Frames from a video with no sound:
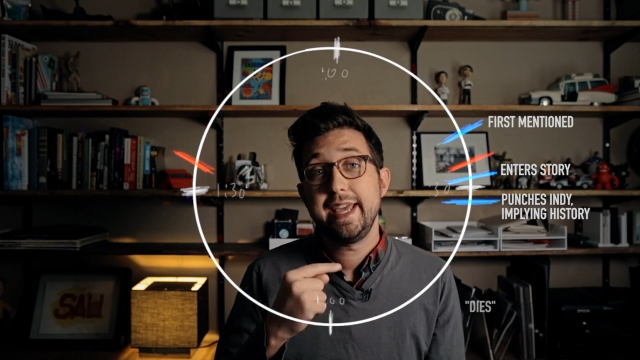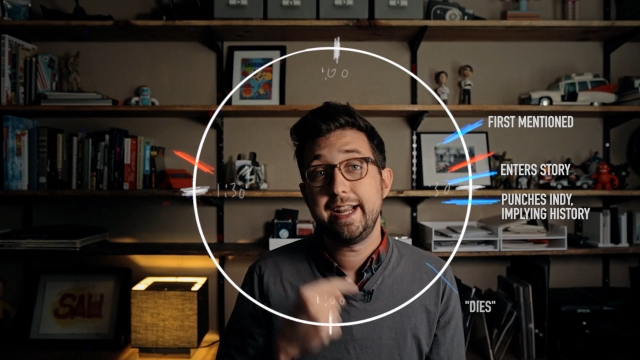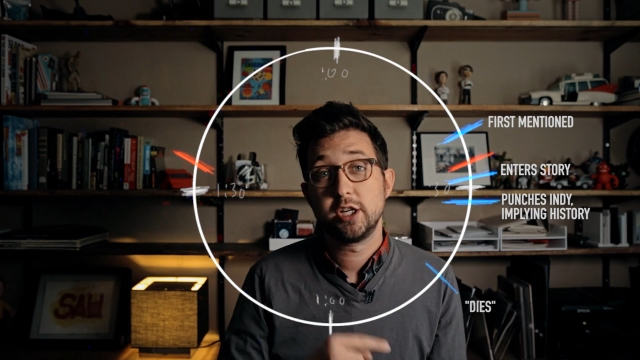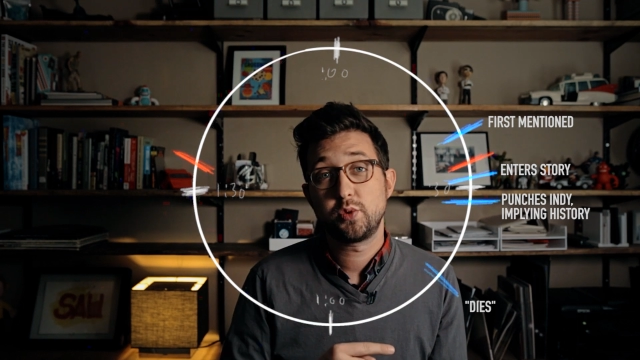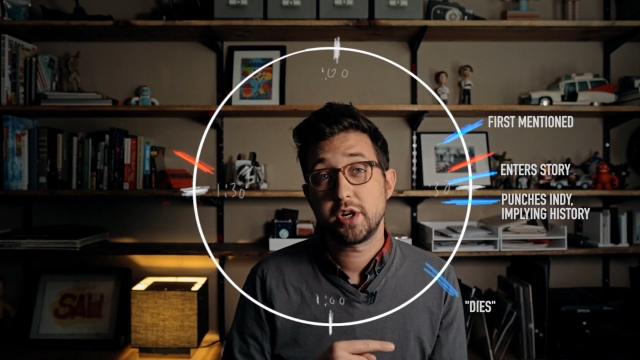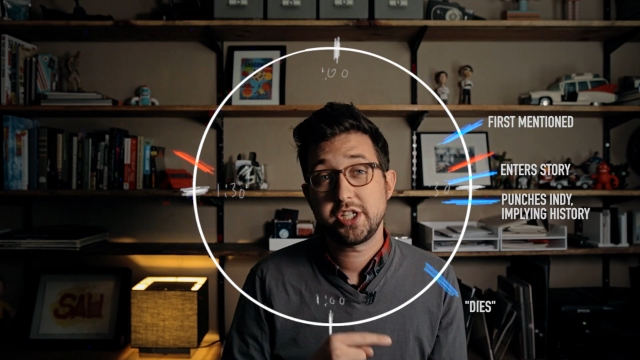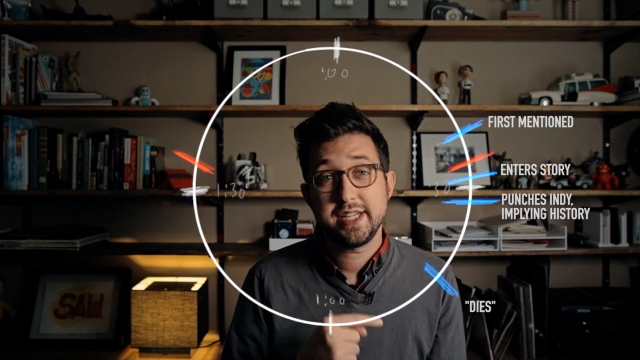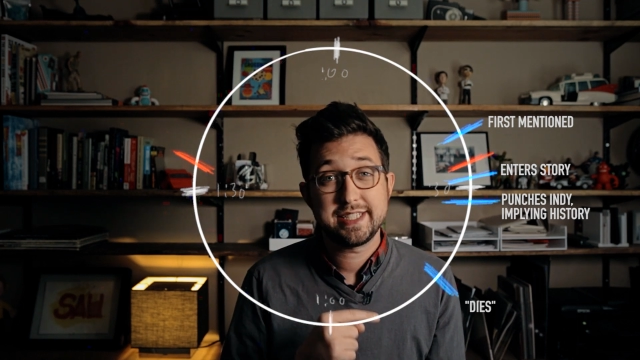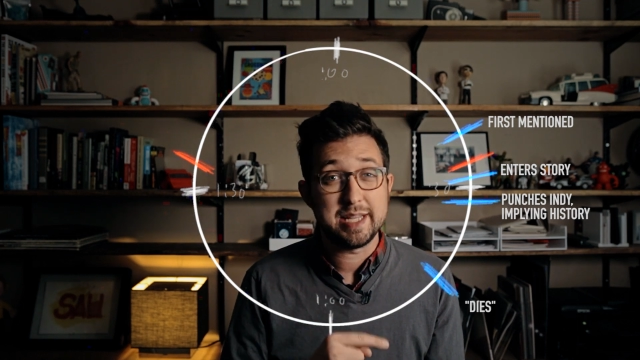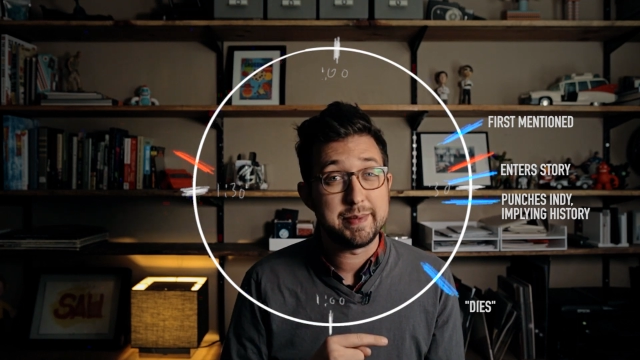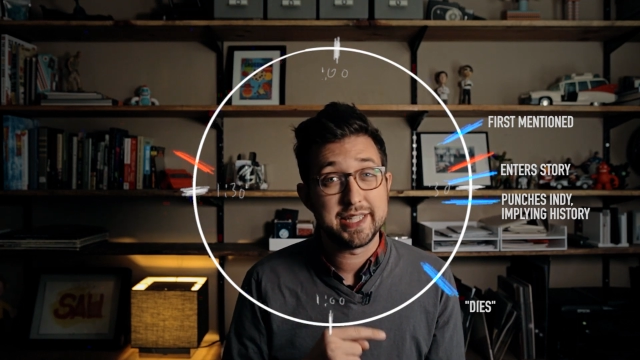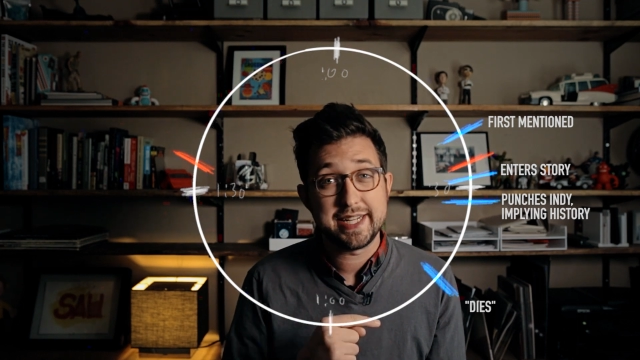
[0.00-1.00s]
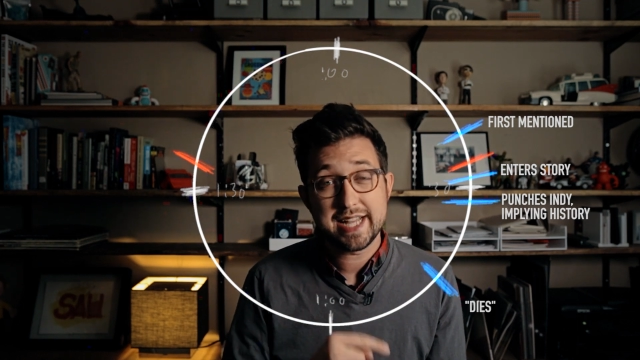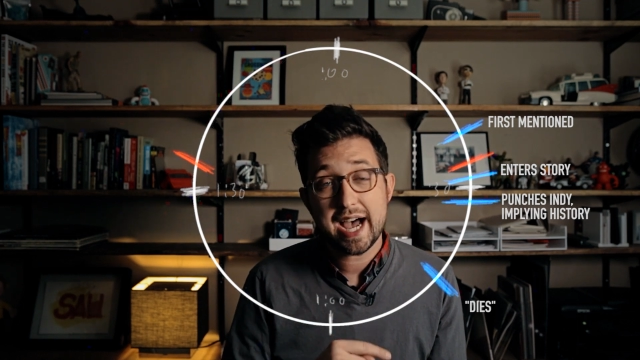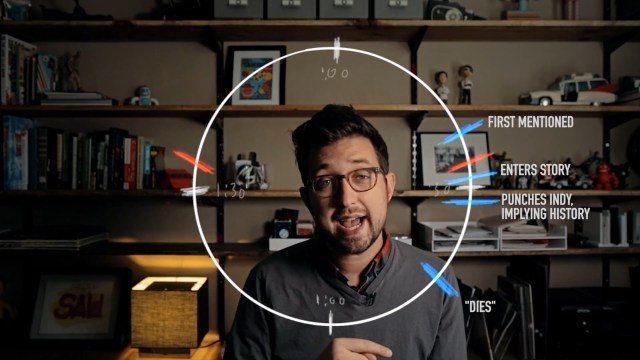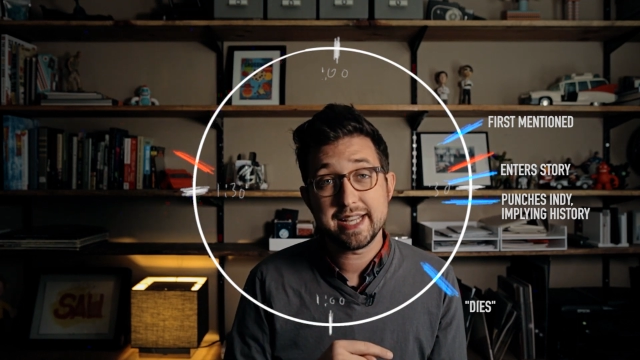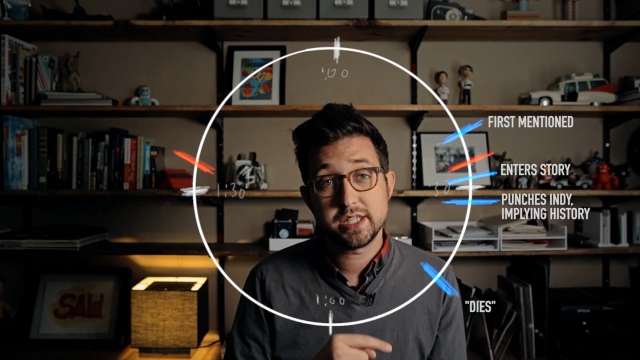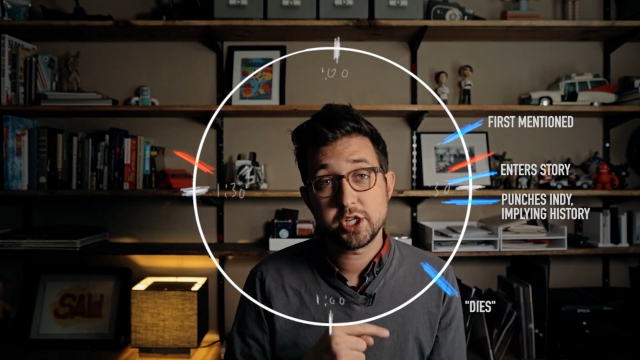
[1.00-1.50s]
Here's where she seemingly
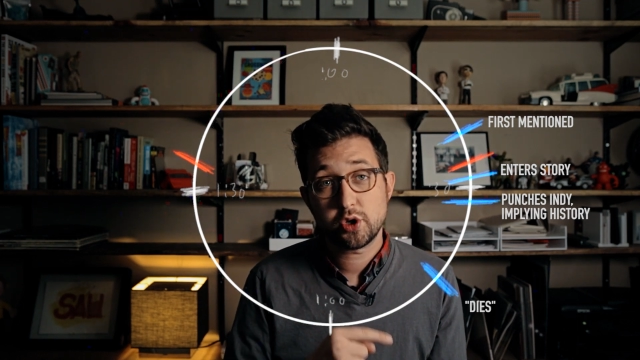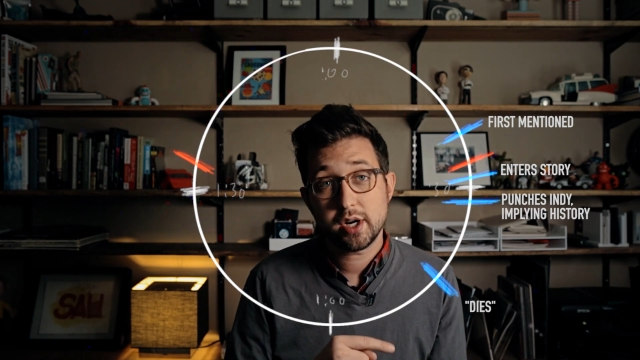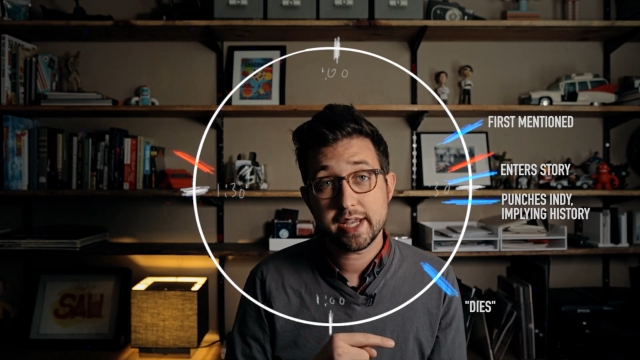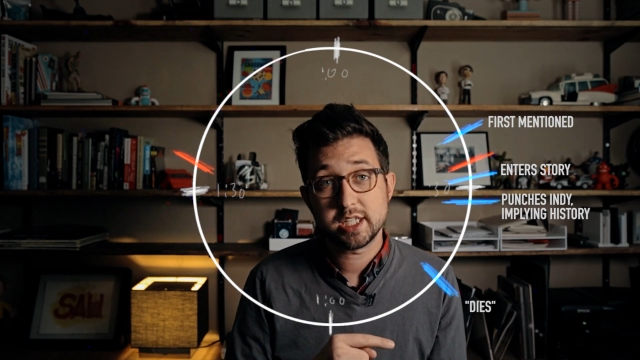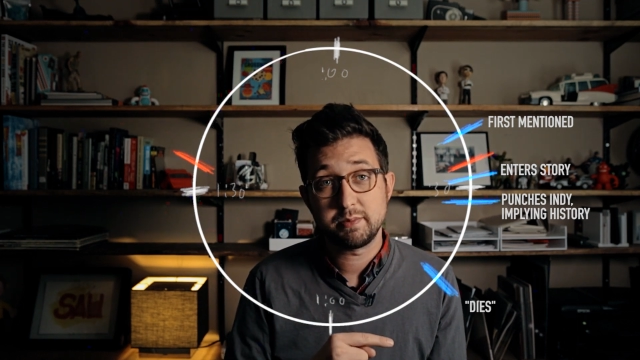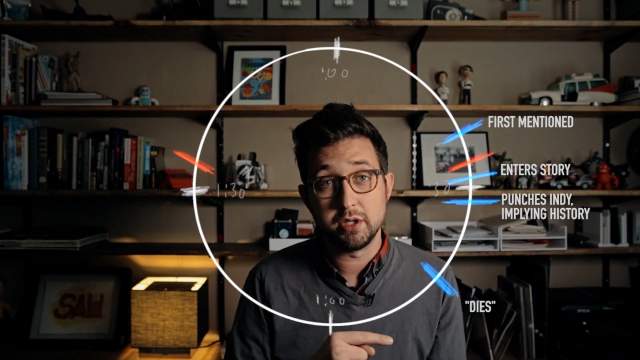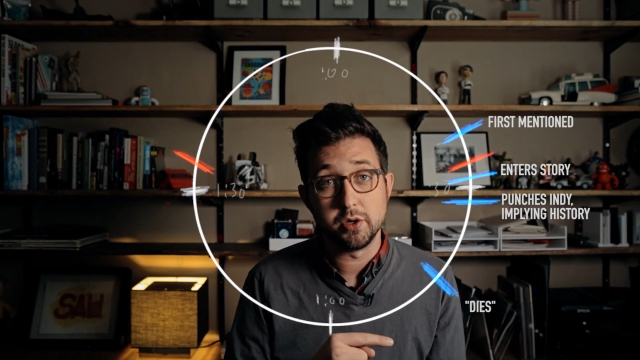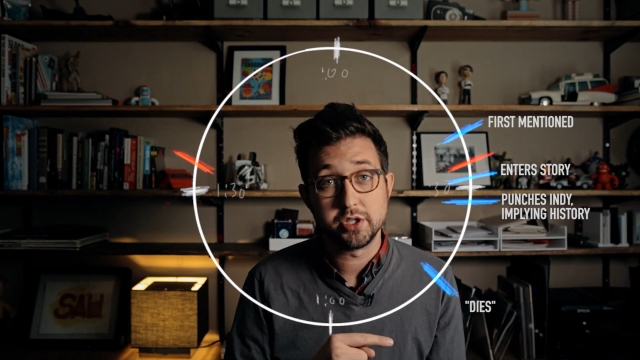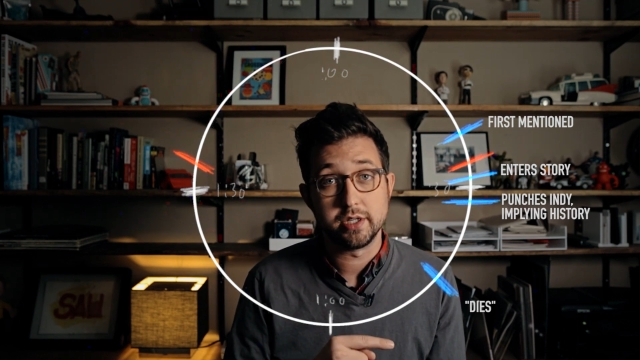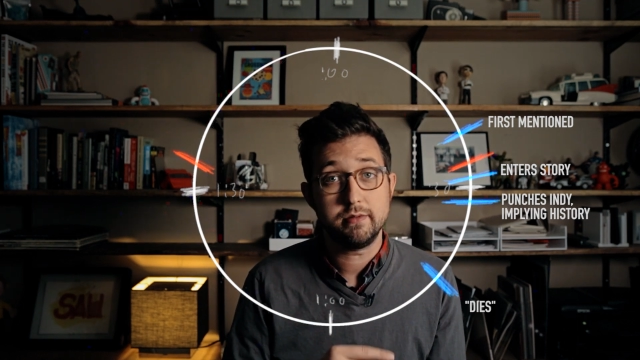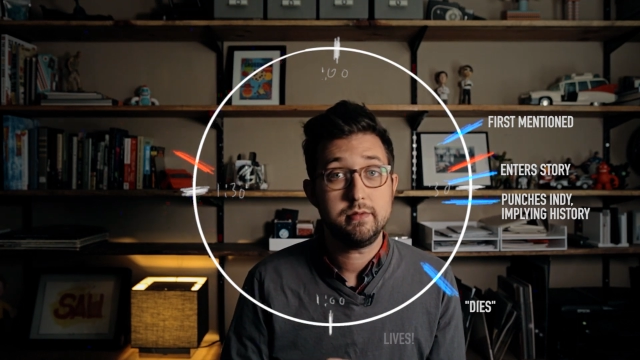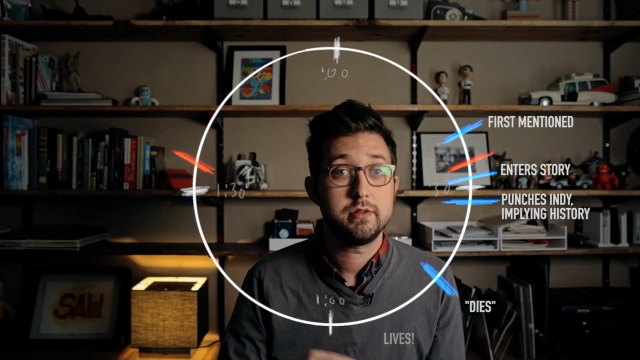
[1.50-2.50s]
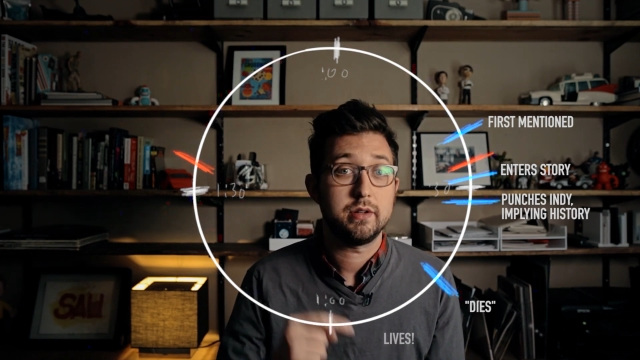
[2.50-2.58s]
dies in the truck explosion.